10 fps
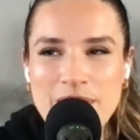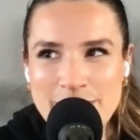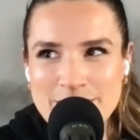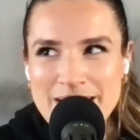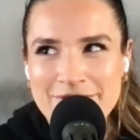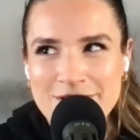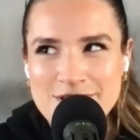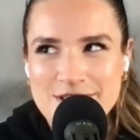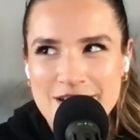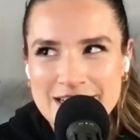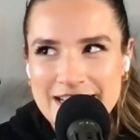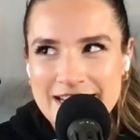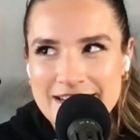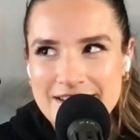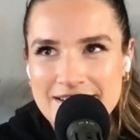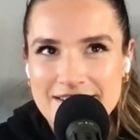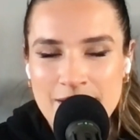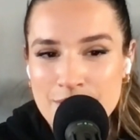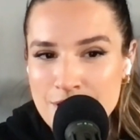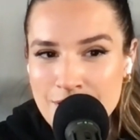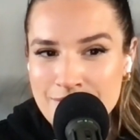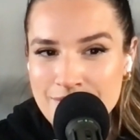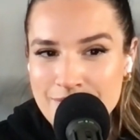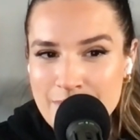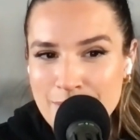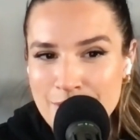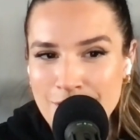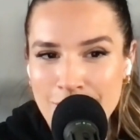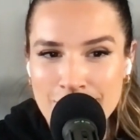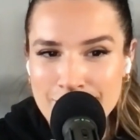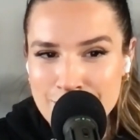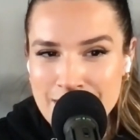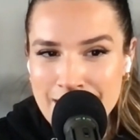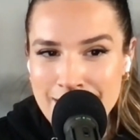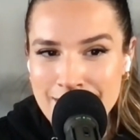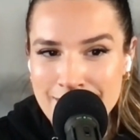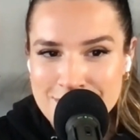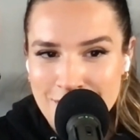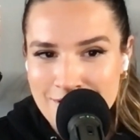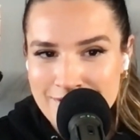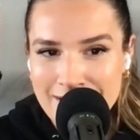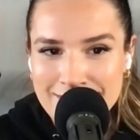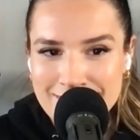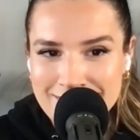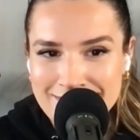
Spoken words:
Why was my first thought like, I wonder if people on the carnivore diet have scurvy?